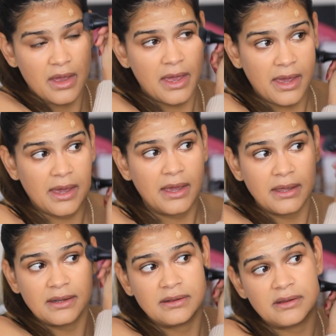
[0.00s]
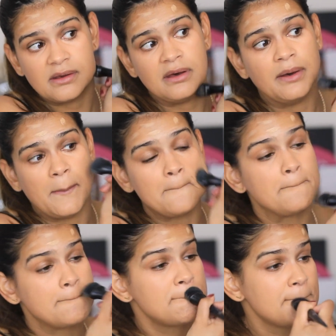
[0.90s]
And
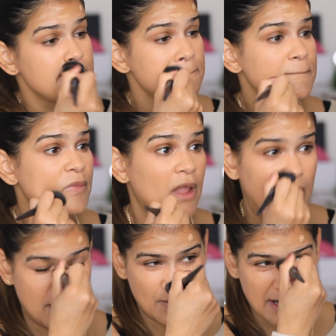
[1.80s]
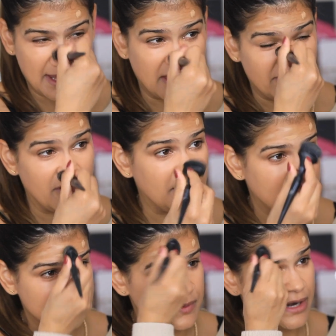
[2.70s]
I don't like it very
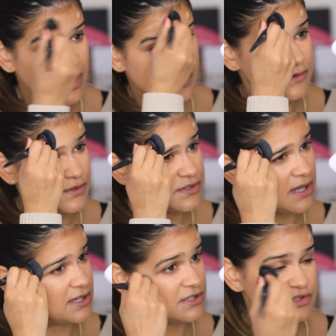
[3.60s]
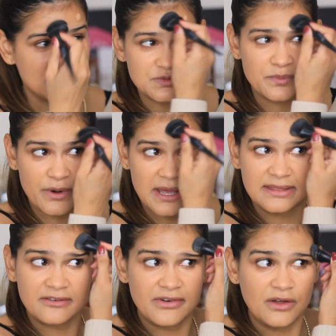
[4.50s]
much, but I am using it just to spread
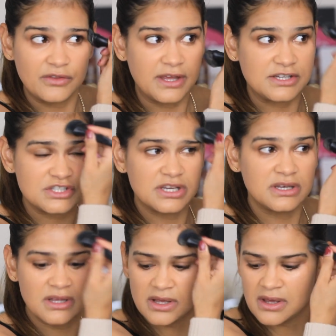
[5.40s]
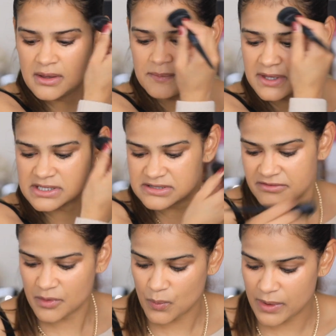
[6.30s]
the foundation because of
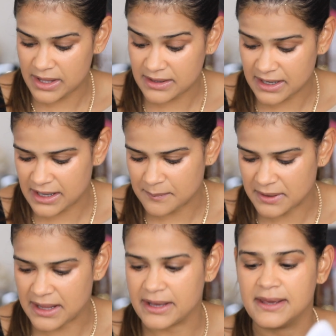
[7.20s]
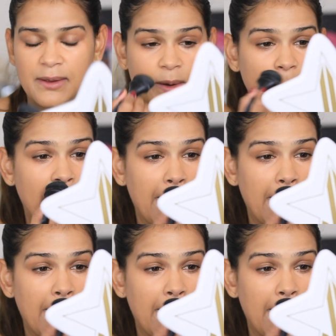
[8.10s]
the way that I apply it, you know.